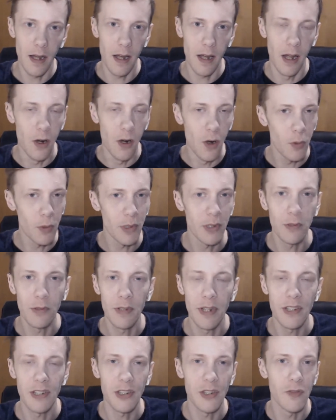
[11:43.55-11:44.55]
along with all
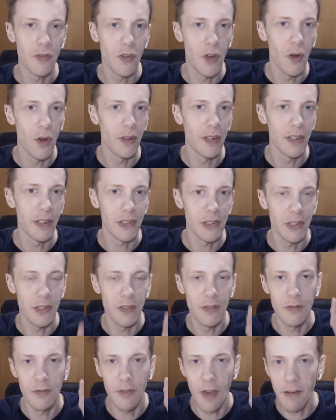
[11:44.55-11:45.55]
this you've got this
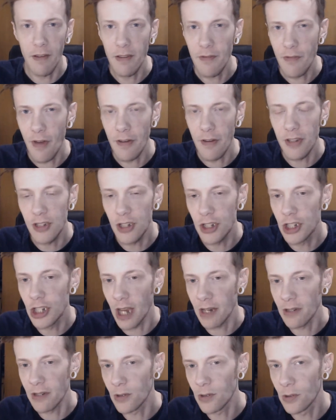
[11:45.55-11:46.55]
very very
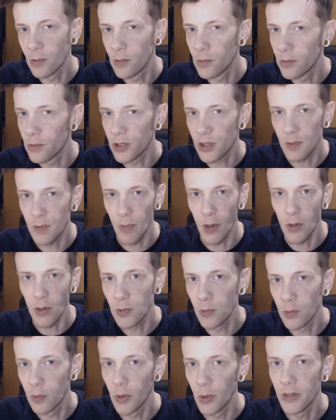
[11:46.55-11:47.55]
gentle
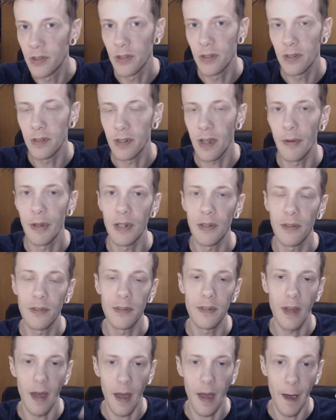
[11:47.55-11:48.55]
smoked wood going
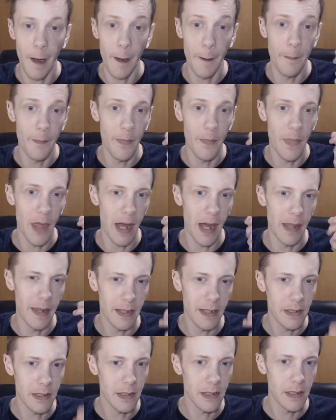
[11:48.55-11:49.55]
on um, that that
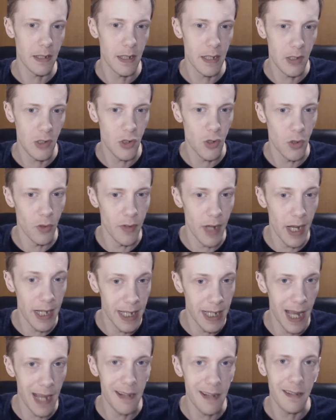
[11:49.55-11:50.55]
sort of
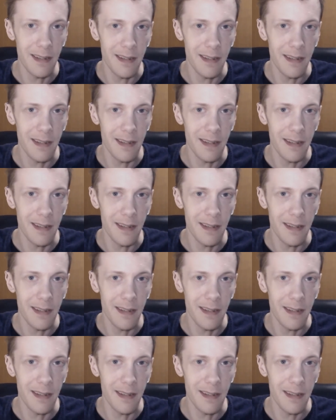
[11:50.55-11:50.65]
again